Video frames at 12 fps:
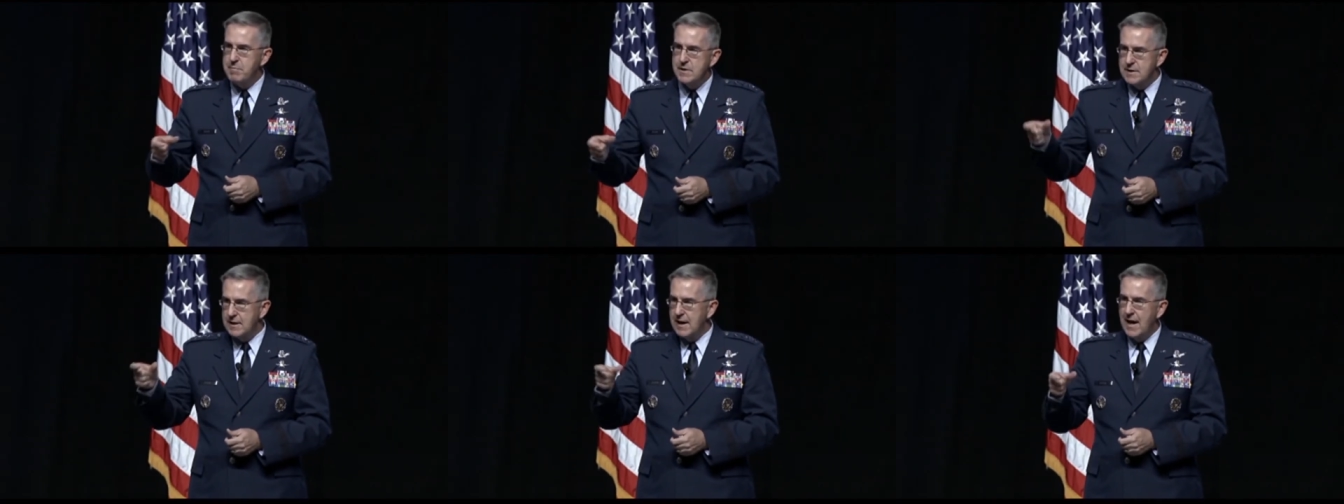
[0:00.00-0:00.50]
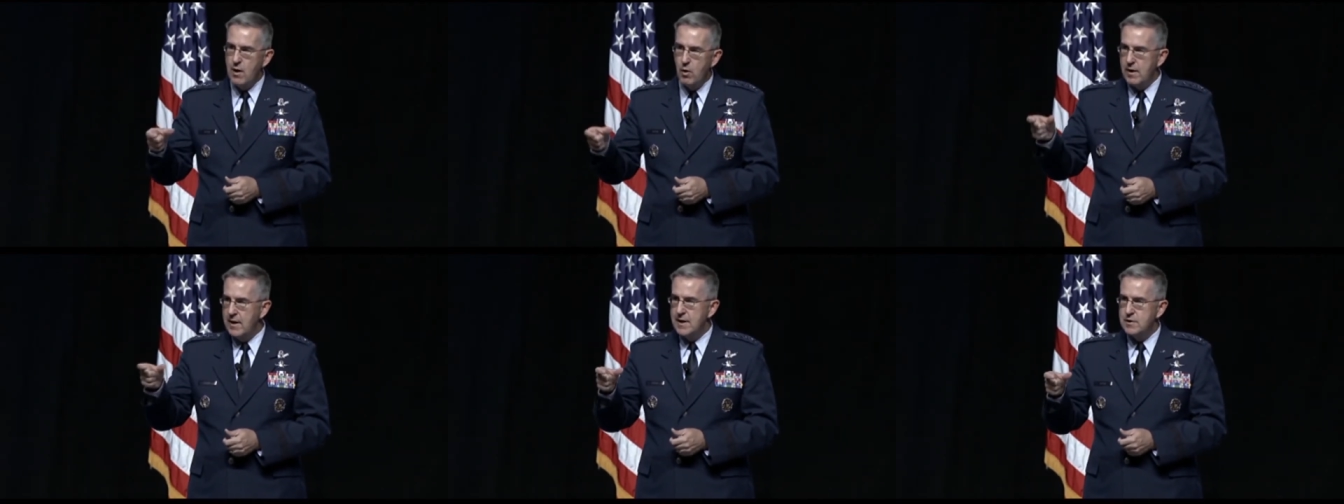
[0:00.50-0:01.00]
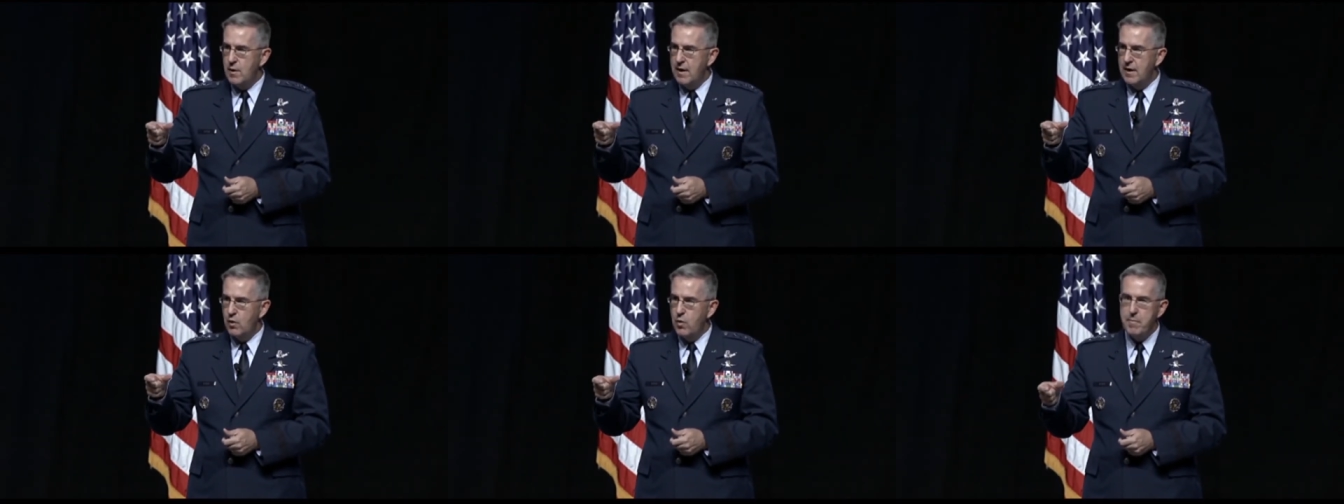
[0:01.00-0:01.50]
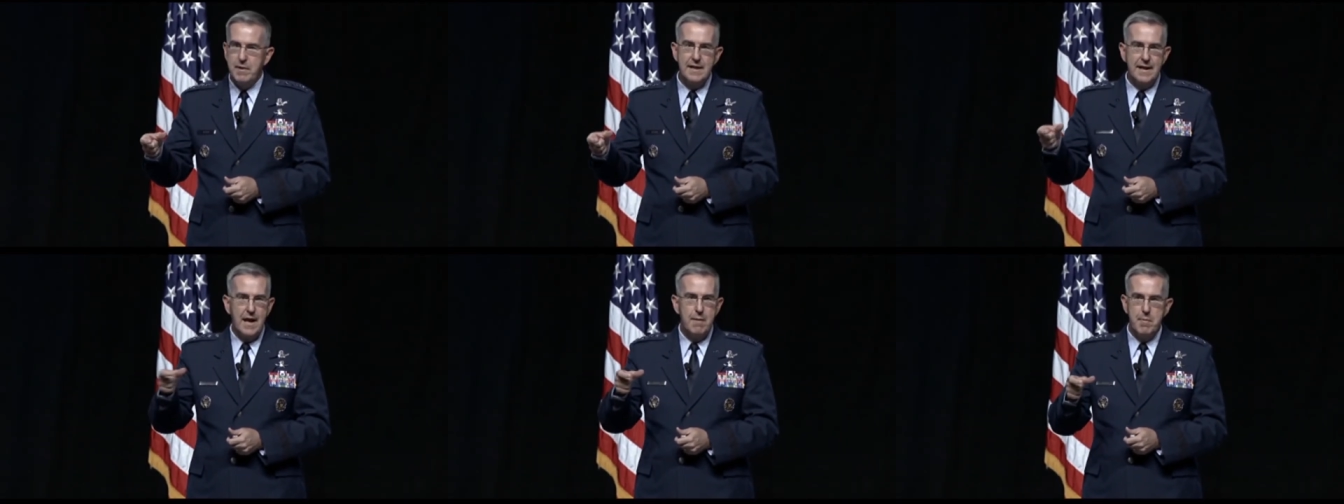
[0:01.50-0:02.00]
I'm just the guy organized, training, and
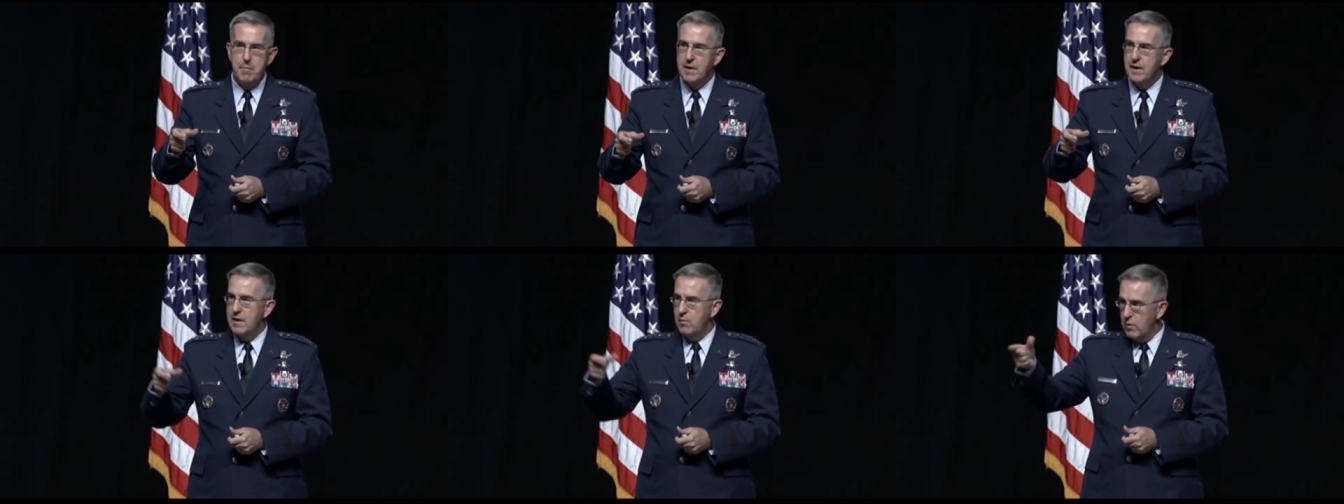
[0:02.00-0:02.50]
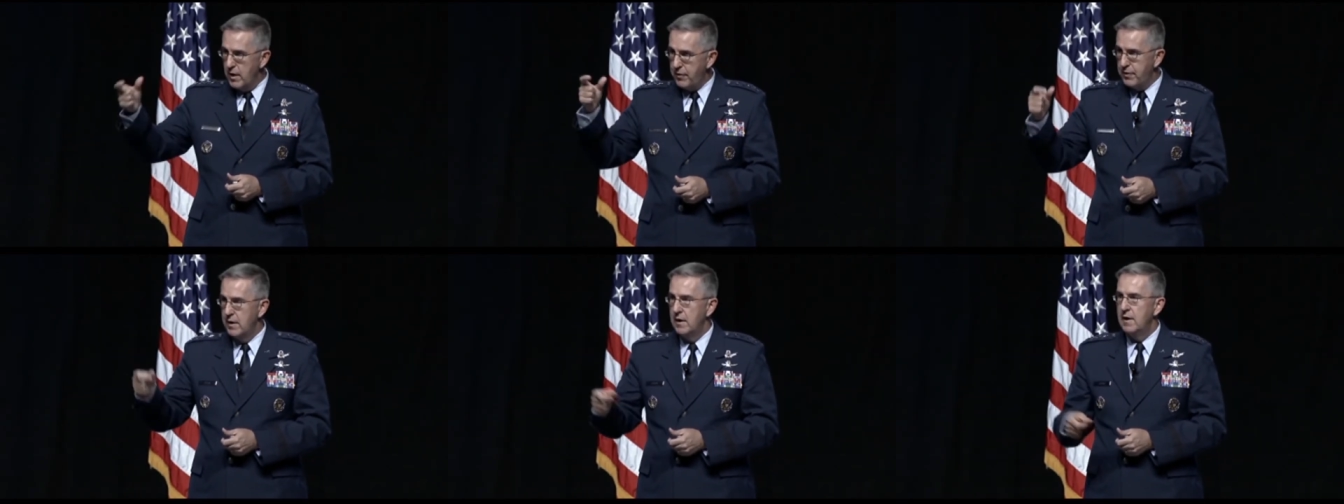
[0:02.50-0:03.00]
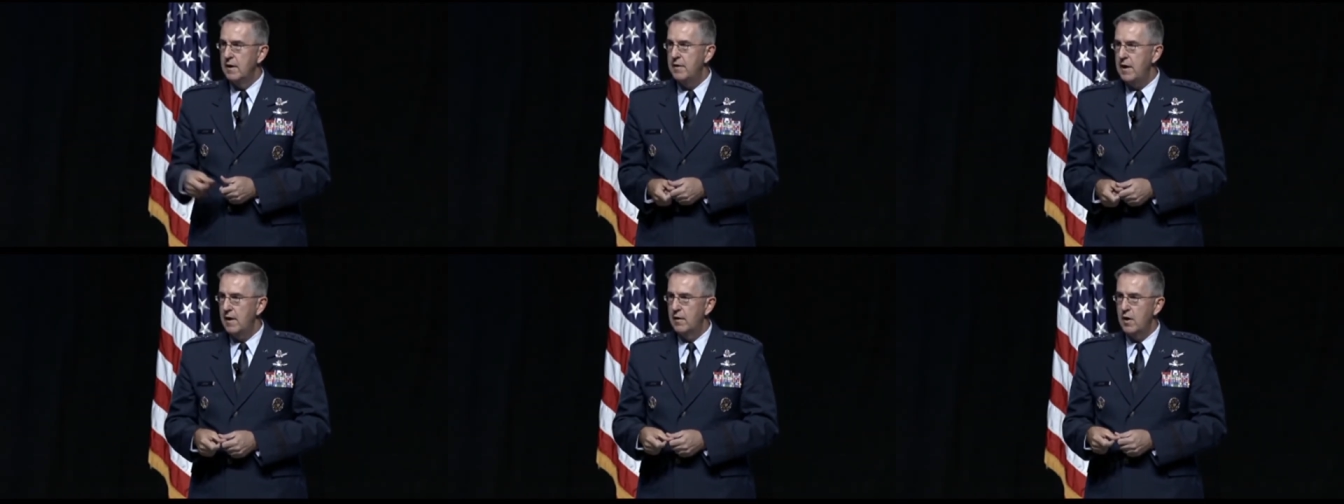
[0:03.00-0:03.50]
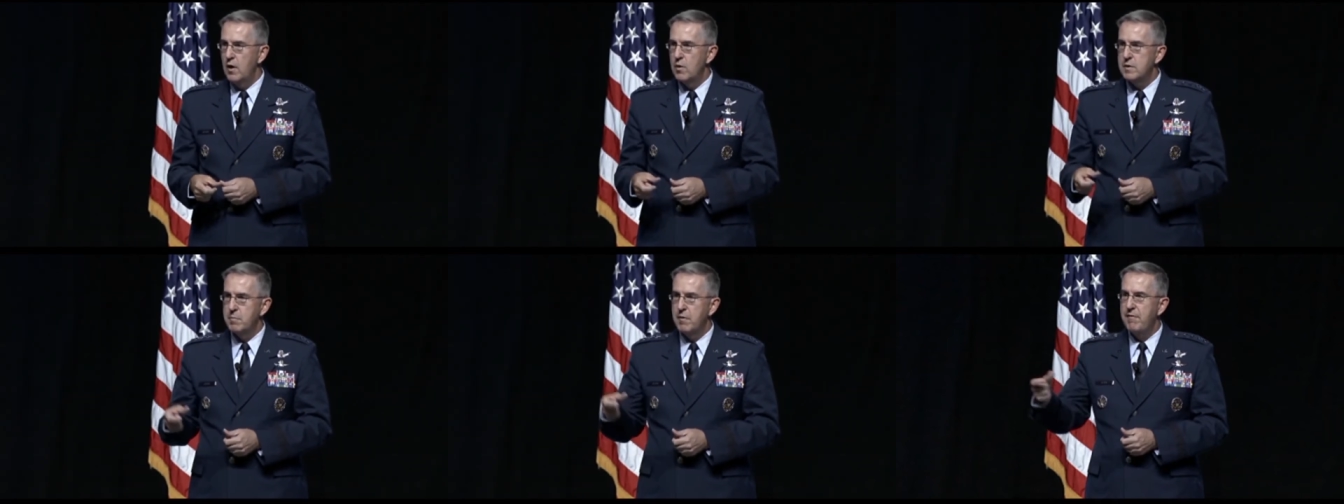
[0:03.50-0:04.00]
equipping that capability with the
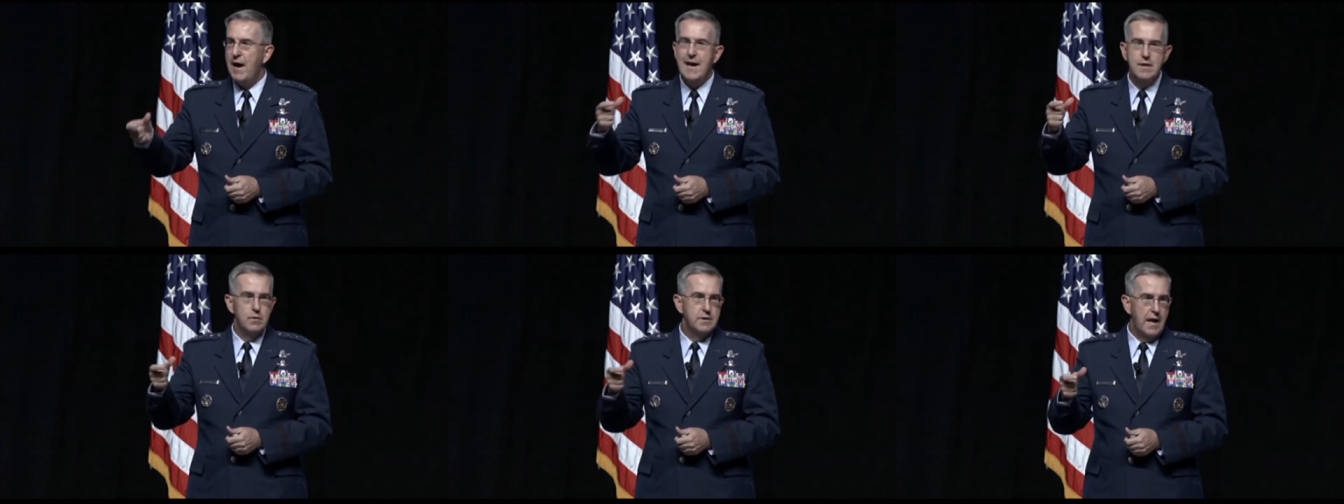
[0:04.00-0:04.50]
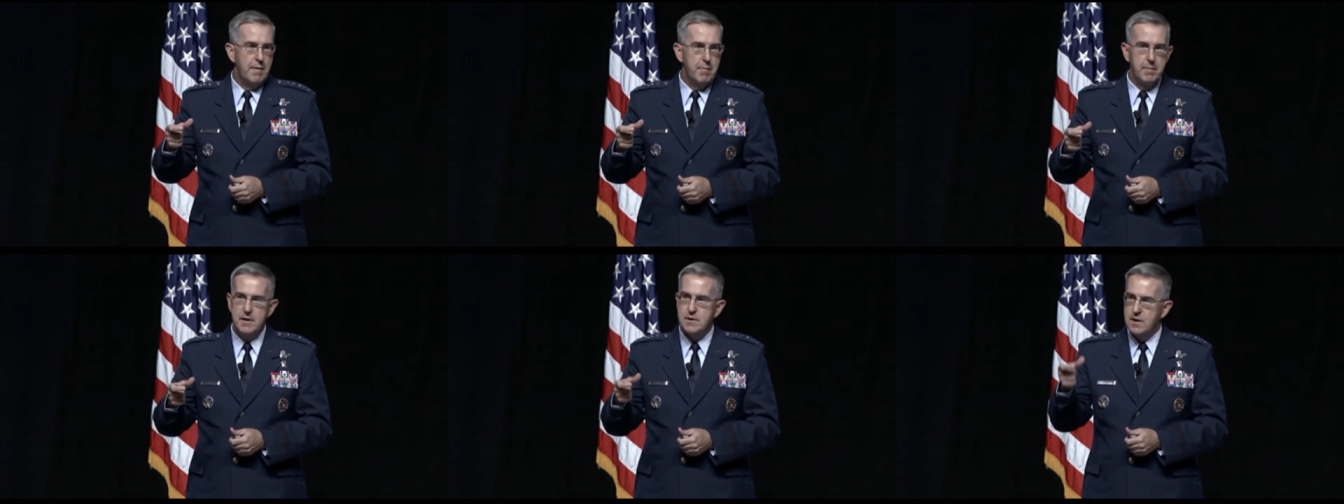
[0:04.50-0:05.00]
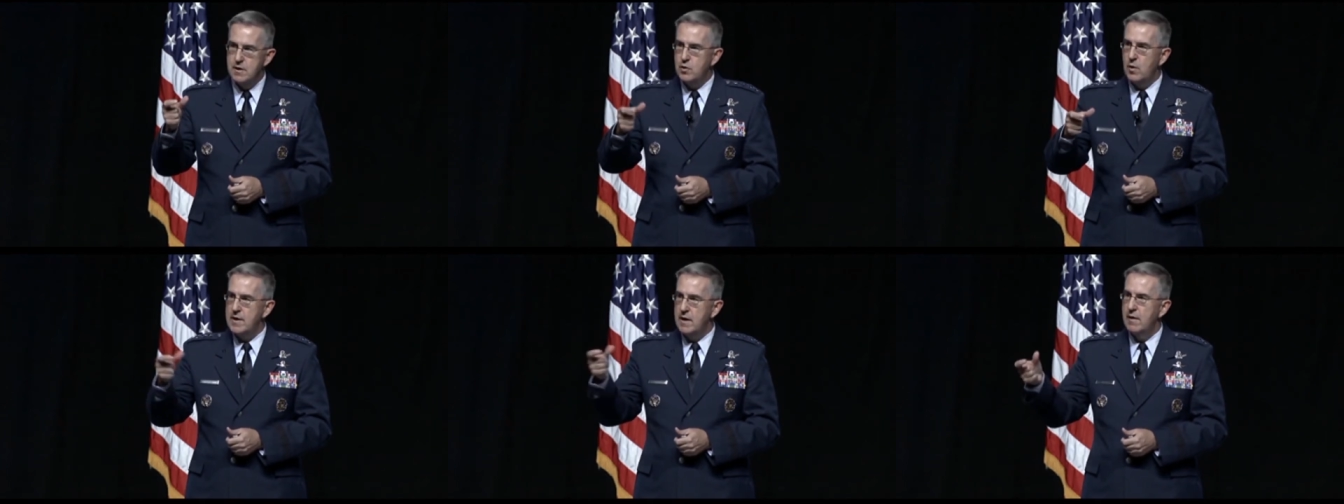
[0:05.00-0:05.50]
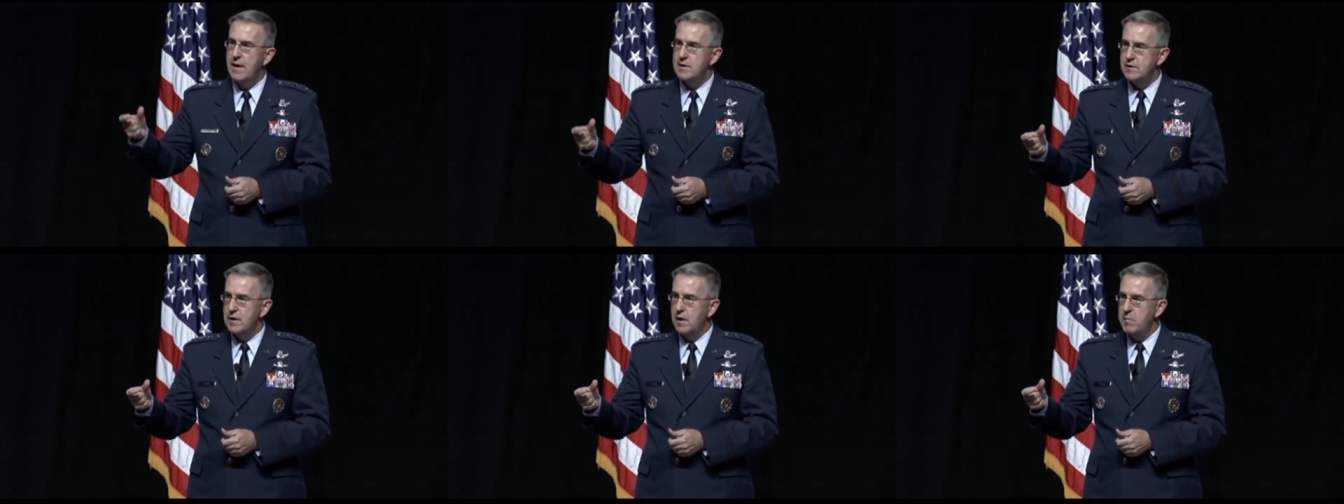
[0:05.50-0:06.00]
NRO to provide those capabilities to the joint
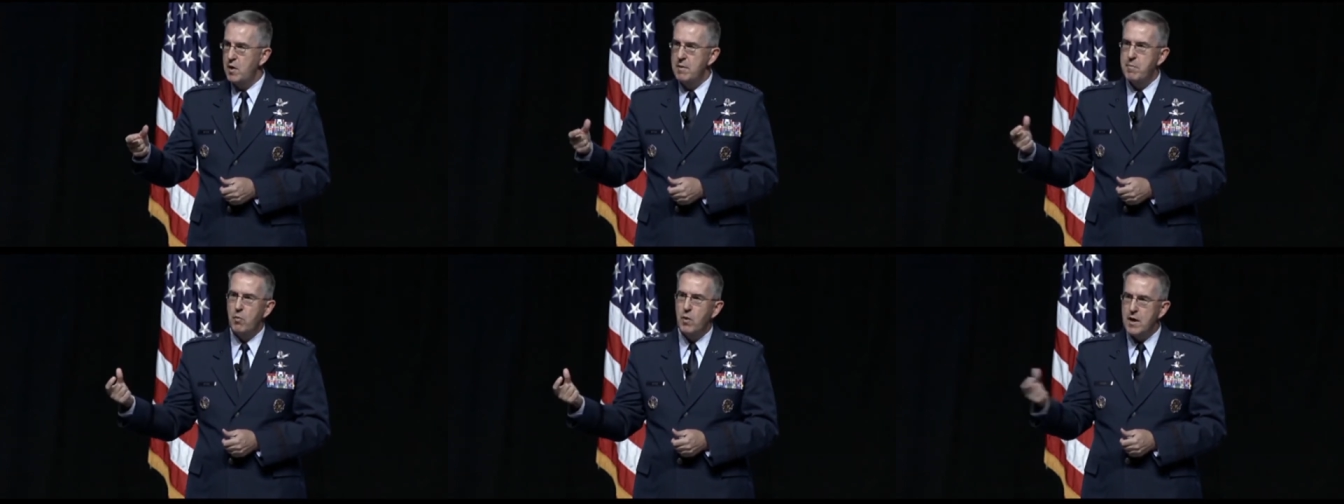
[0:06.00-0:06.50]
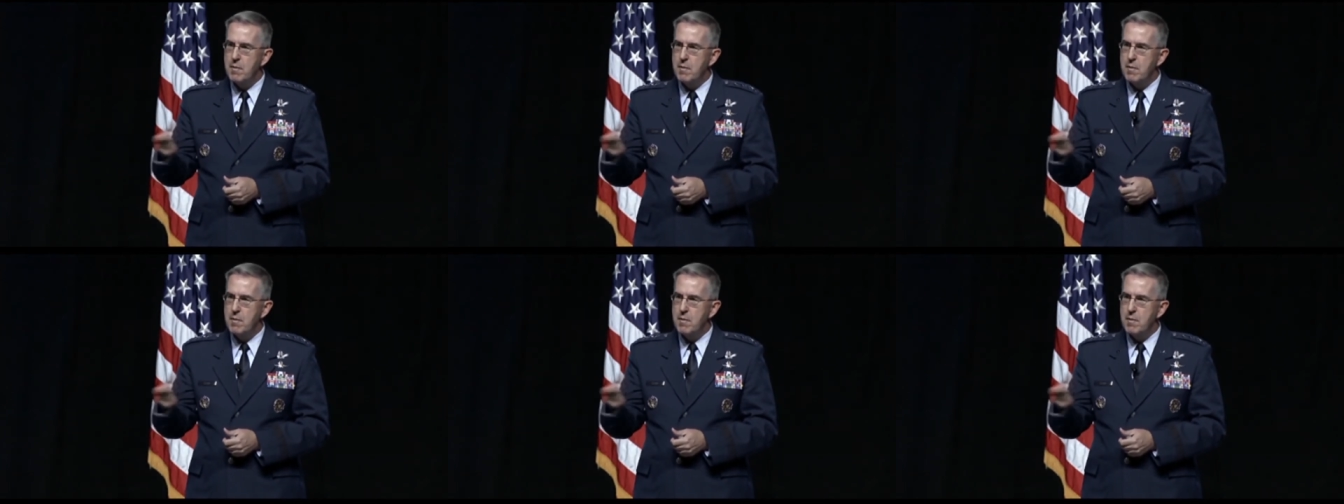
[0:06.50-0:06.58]
interagency community.